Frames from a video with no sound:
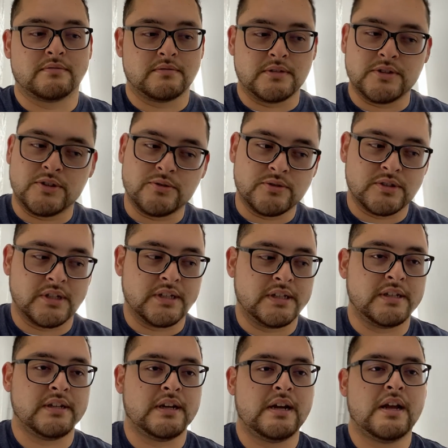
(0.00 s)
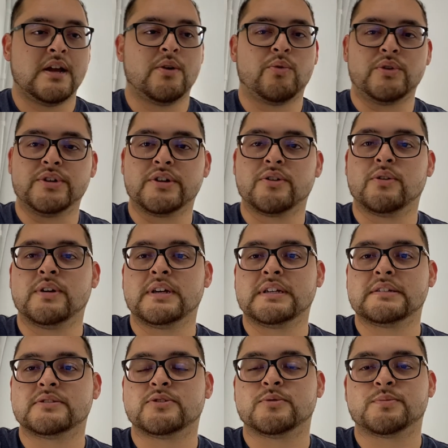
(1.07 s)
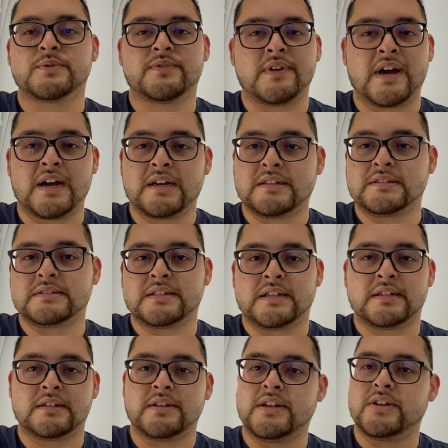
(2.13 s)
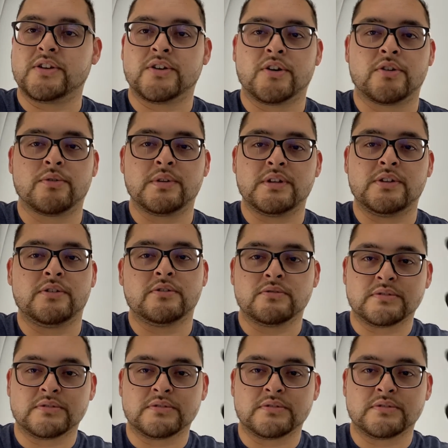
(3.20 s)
Usually when you're going super fast and in a hurry, you don't